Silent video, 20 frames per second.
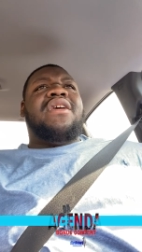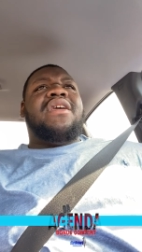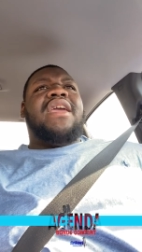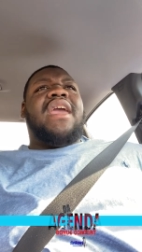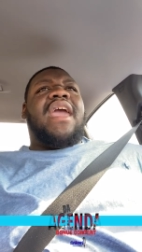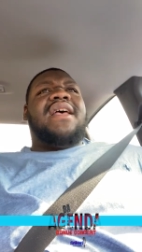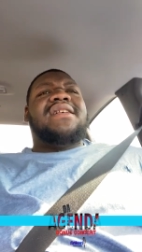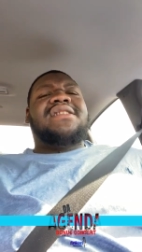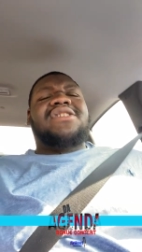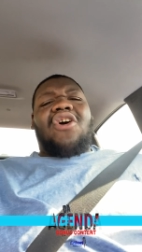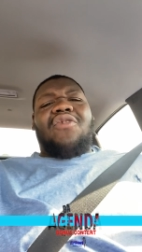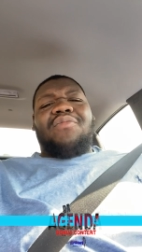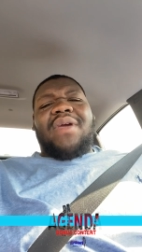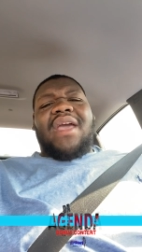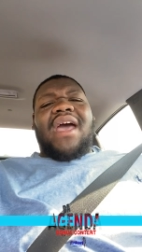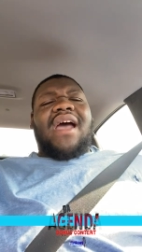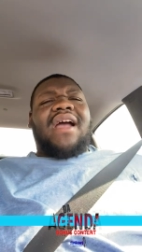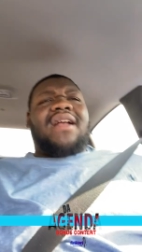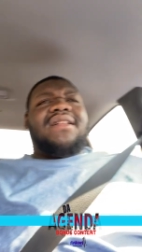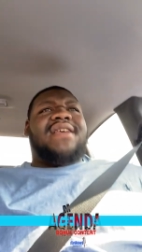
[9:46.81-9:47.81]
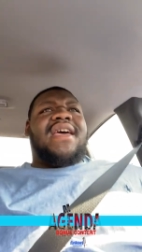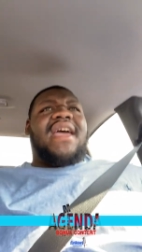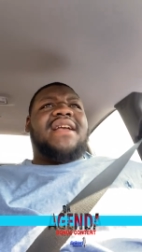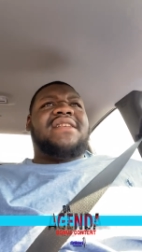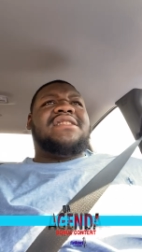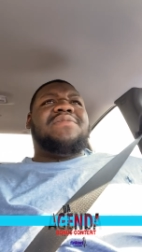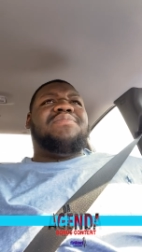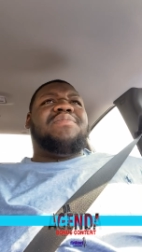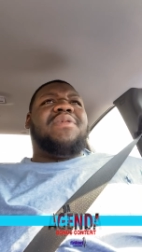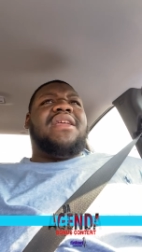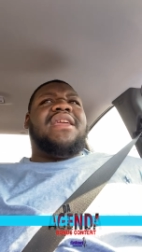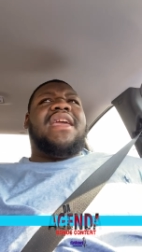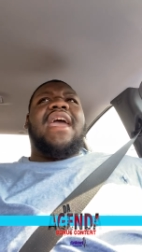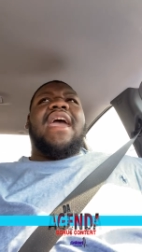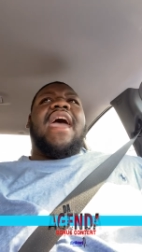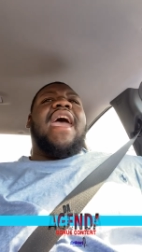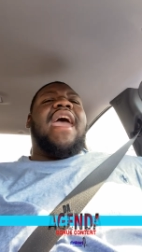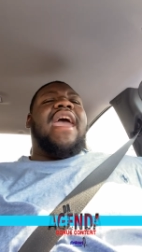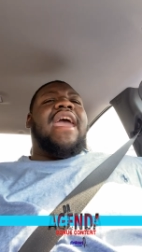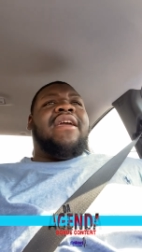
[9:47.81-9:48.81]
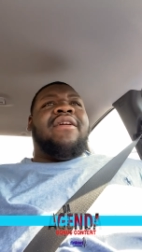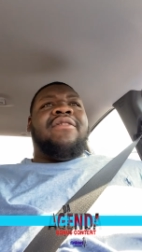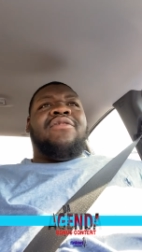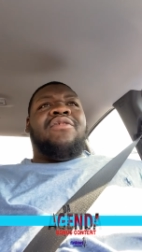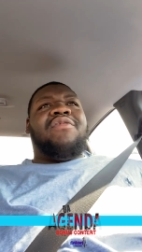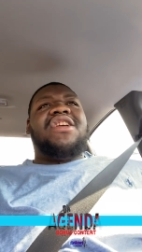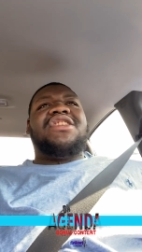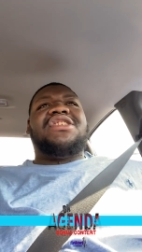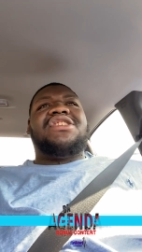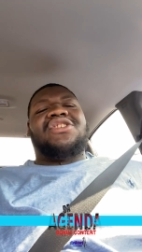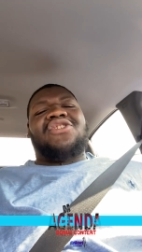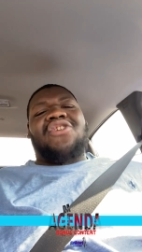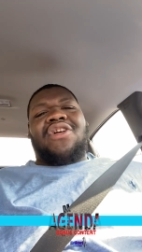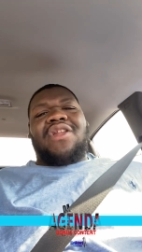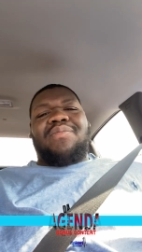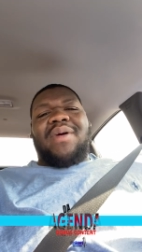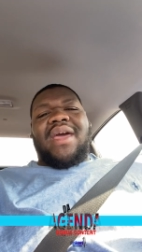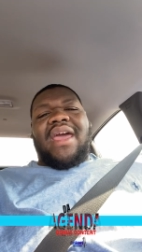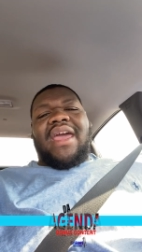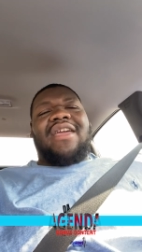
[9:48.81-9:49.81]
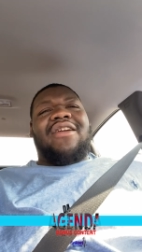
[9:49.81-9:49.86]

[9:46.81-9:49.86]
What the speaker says: yeah, it's going to be higher taxes, but yeah, hey, the rich is going to pay.